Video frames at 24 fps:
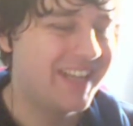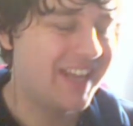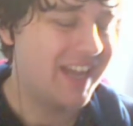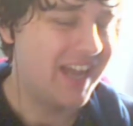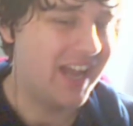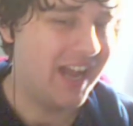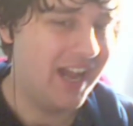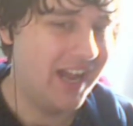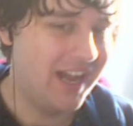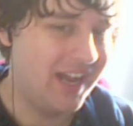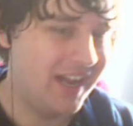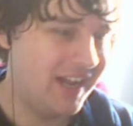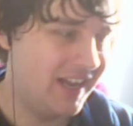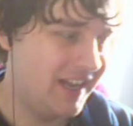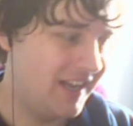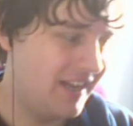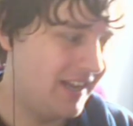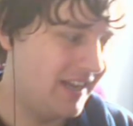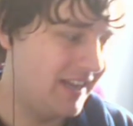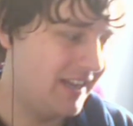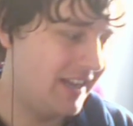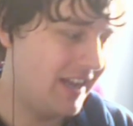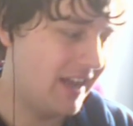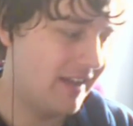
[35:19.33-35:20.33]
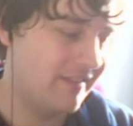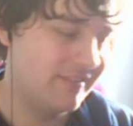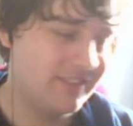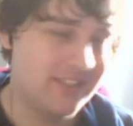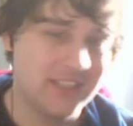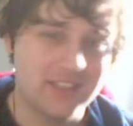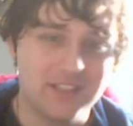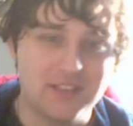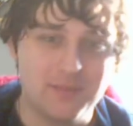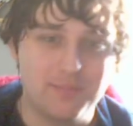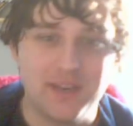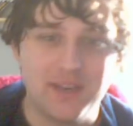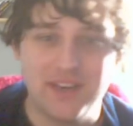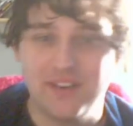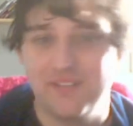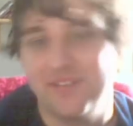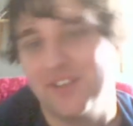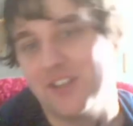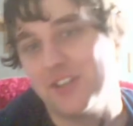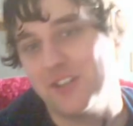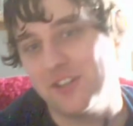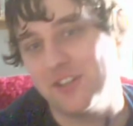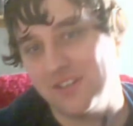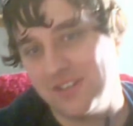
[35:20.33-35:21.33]
Ever since I played
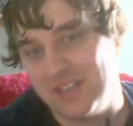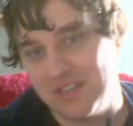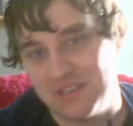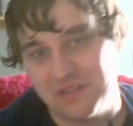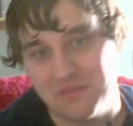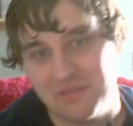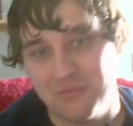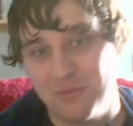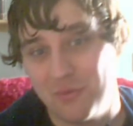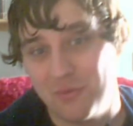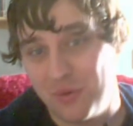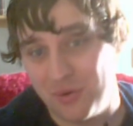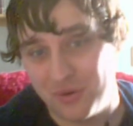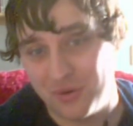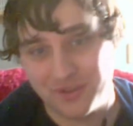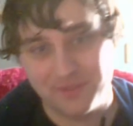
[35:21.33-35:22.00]
Virtuous Last Reward.